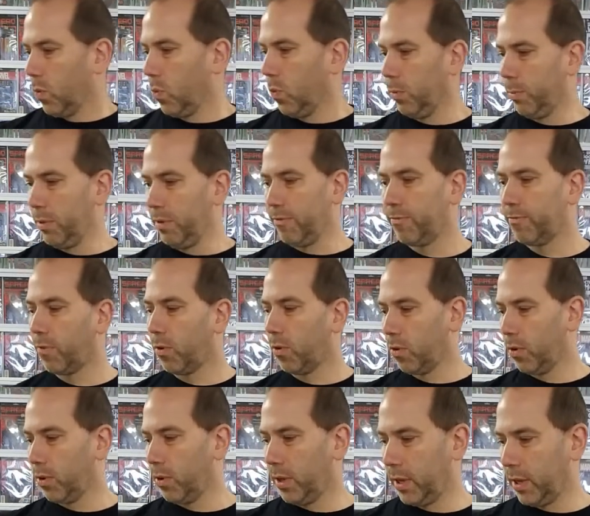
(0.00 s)
Where
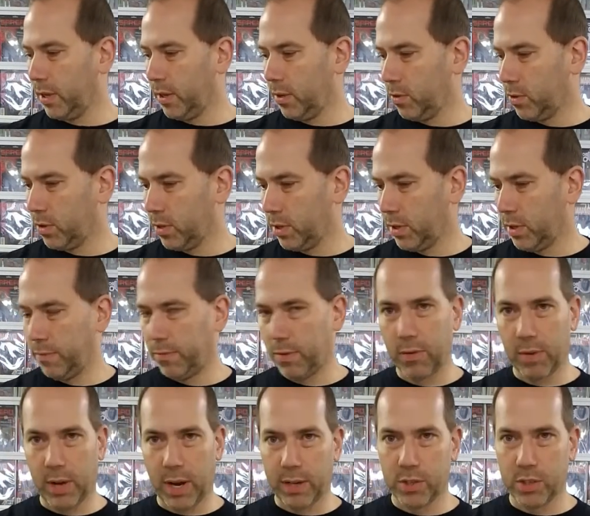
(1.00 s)
before they used, if you
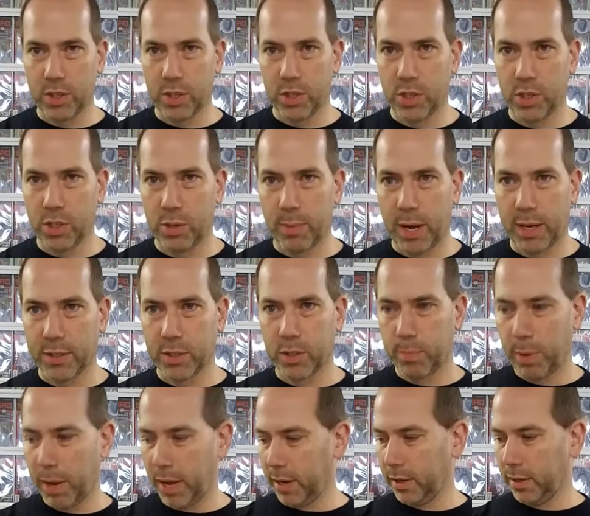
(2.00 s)
ever gotten CGC
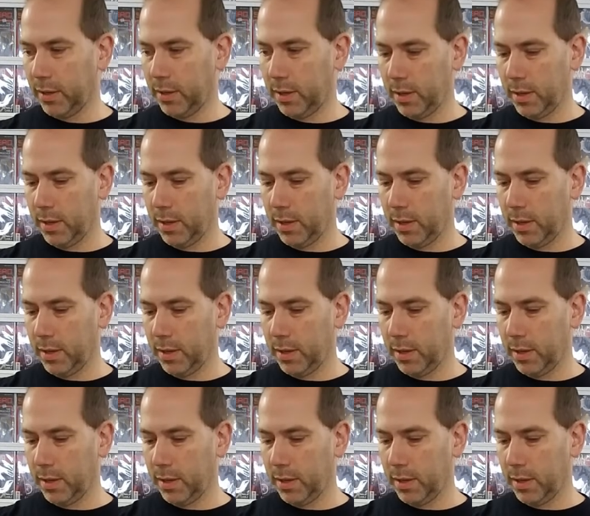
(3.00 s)
boxes back,